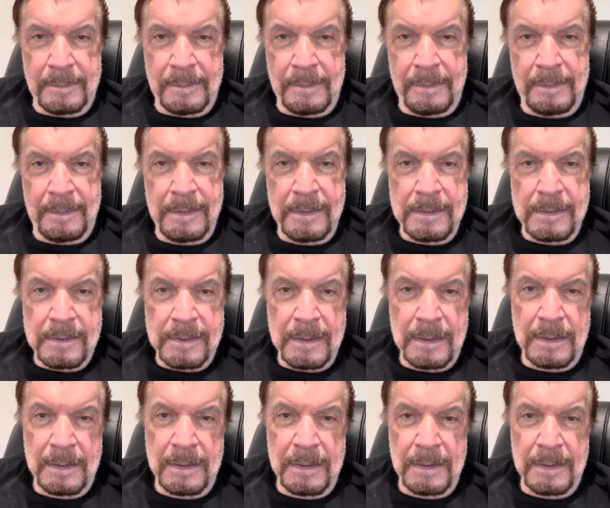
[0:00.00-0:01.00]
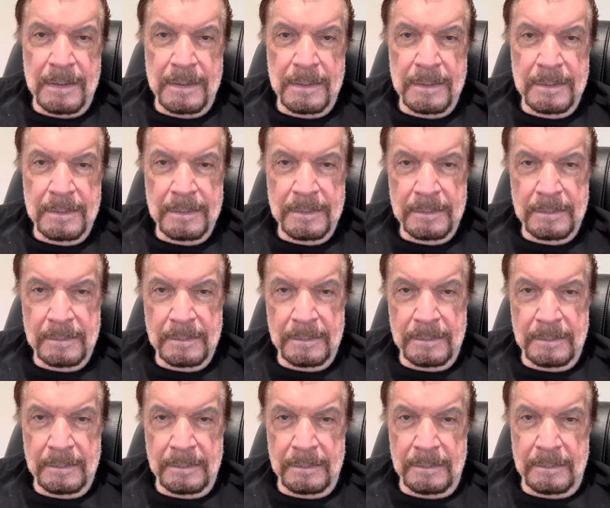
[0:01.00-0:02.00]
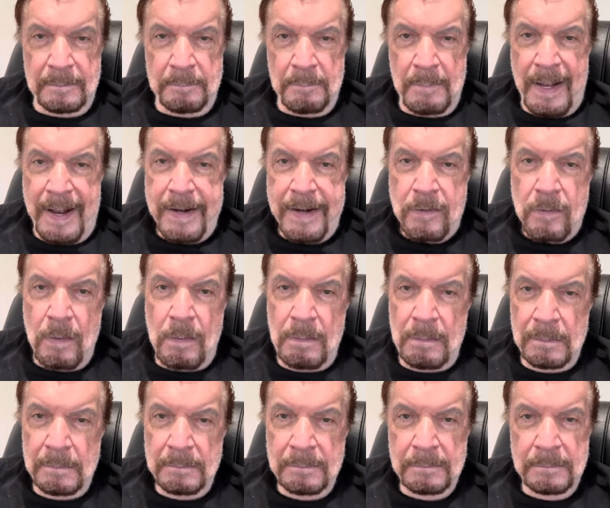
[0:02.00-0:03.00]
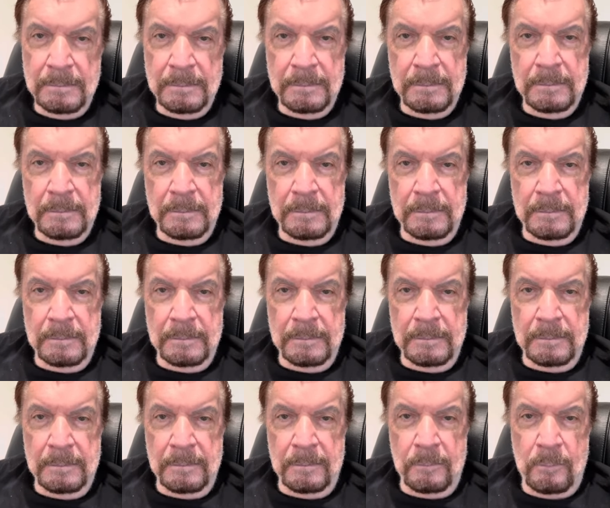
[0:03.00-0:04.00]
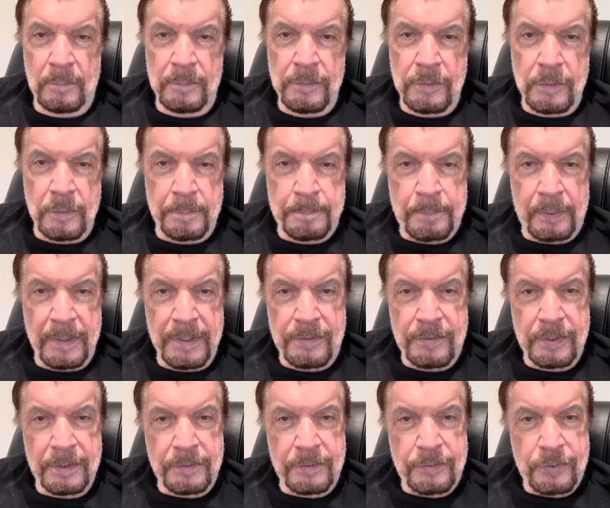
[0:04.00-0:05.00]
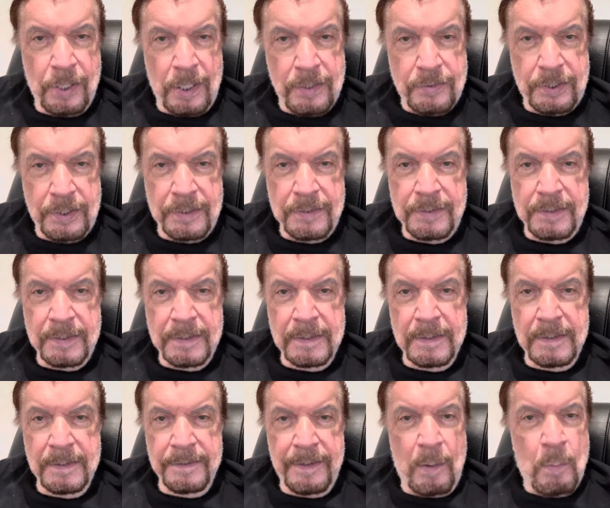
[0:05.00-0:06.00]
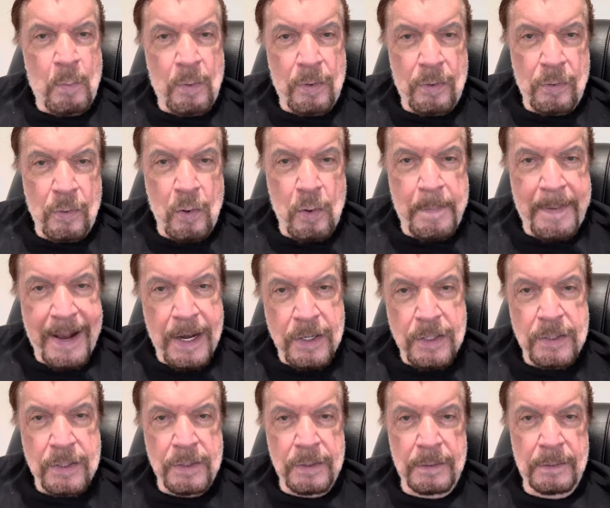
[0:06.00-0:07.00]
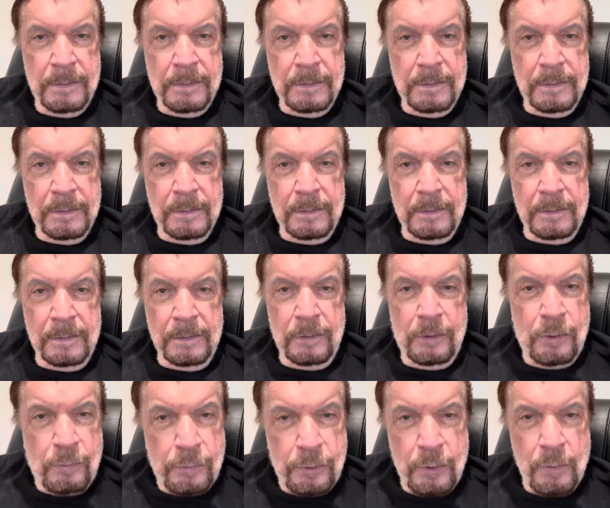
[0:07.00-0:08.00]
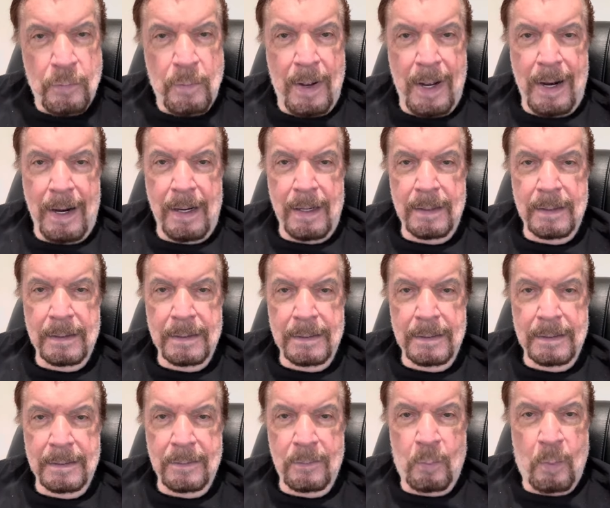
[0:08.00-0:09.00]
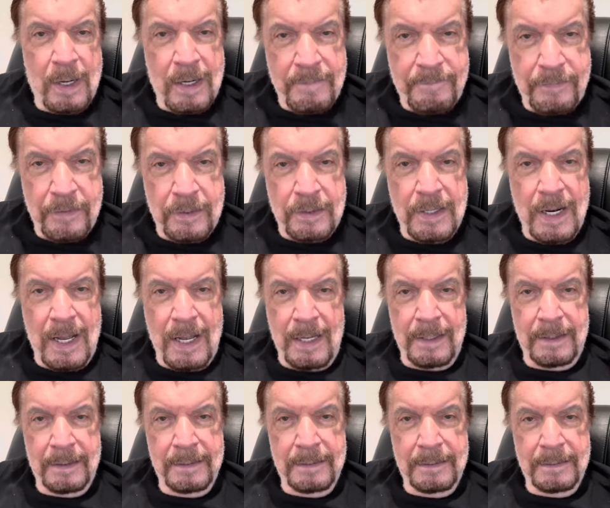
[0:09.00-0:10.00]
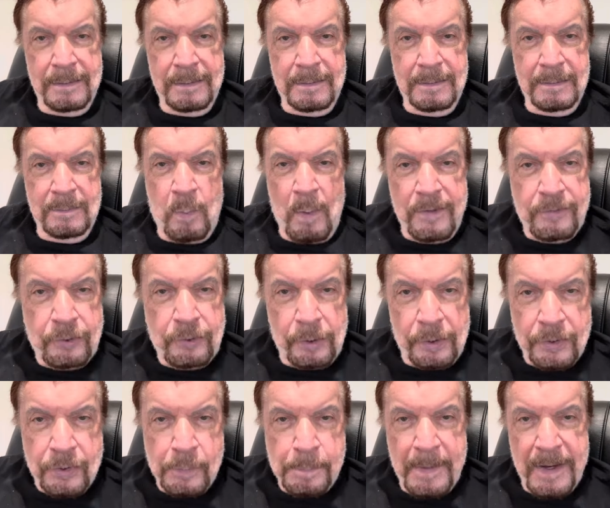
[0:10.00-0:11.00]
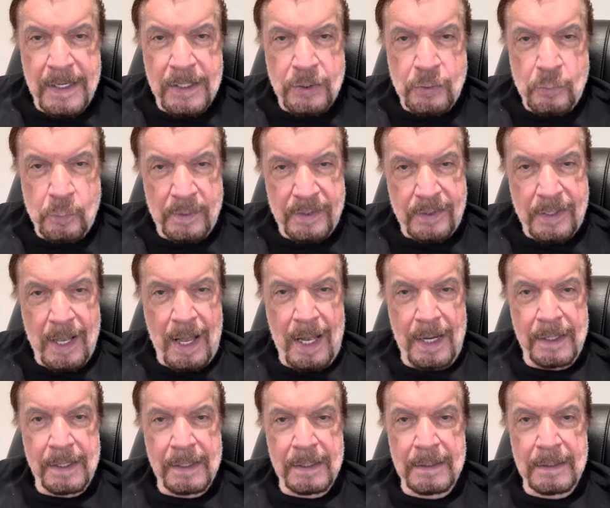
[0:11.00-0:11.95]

And he said, uh, Michael, when you preach at churches, they want to know about you, who you are, what have you done, what's your experience with God.